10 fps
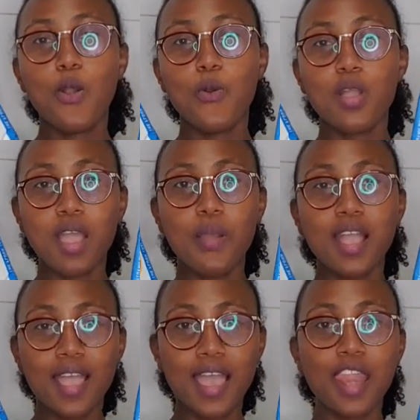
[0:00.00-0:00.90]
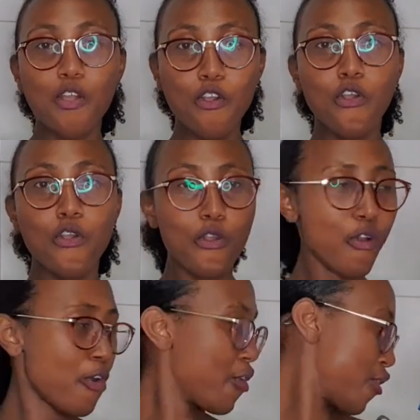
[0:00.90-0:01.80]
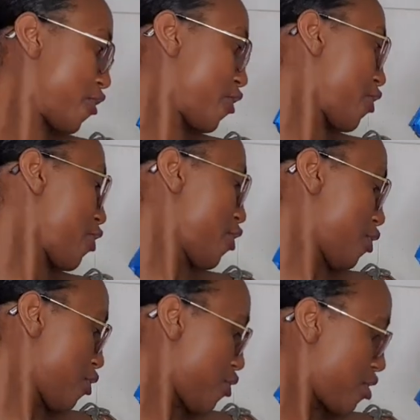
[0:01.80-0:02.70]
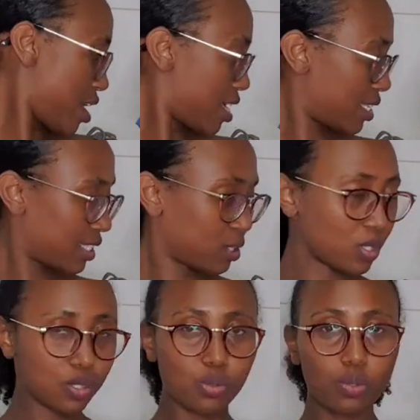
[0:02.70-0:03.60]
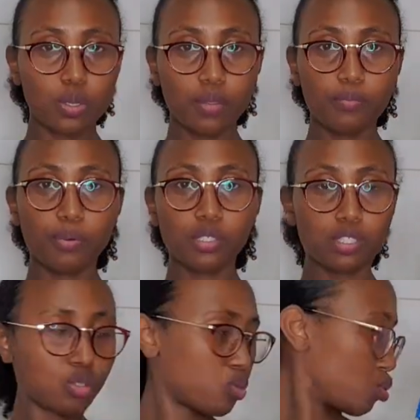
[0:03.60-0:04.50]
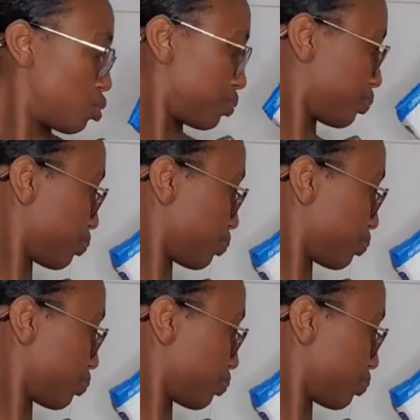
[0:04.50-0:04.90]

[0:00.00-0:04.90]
unga wa ngano. Yes, we bought two.